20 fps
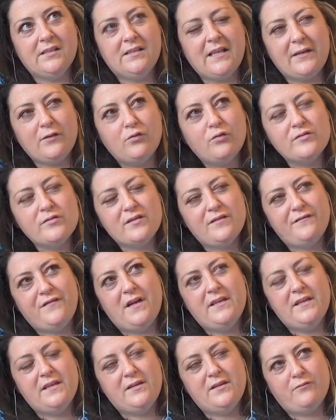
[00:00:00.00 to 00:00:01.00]
also
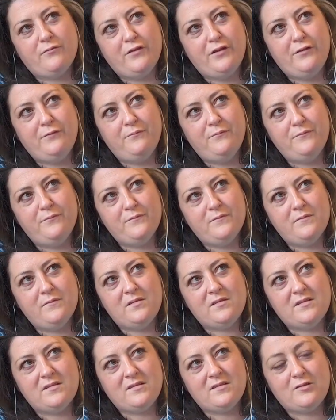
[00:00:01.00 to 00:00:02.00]
find in the room
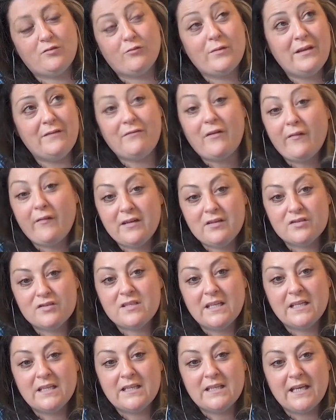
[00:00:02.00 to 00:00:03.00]
3 very
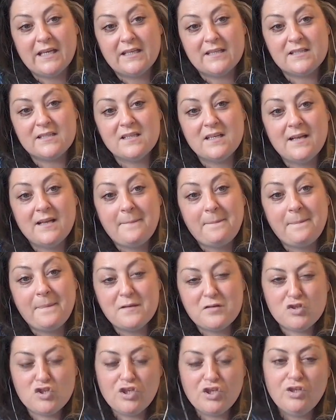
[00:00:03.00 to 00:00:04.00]
interesting things.
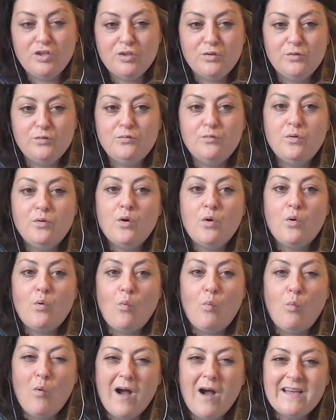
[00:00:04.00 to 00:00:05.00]
2
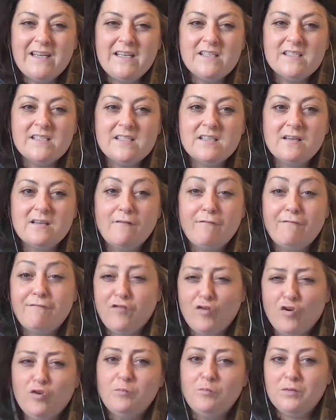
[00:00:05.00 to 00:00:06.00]
white
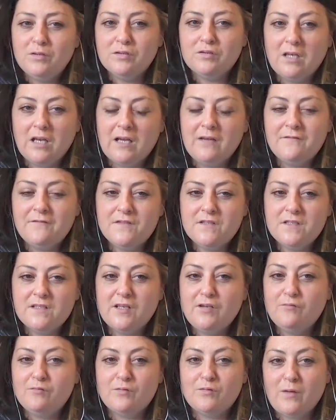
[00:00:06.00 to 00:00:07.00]
formal gloves
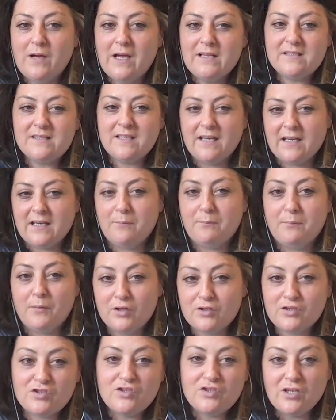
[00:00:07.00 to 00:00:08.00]
that you would wear to like a
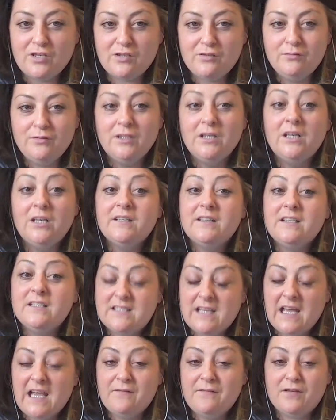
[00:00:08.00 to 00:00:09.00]
posh do that
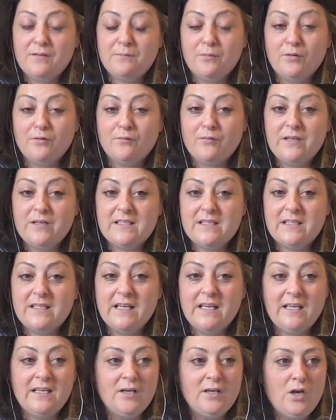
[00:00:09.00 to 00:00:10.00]
David had bought
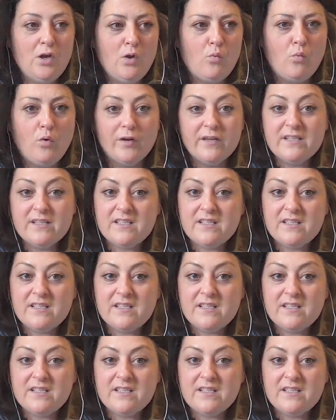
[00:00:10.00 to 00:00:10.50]
recently. One is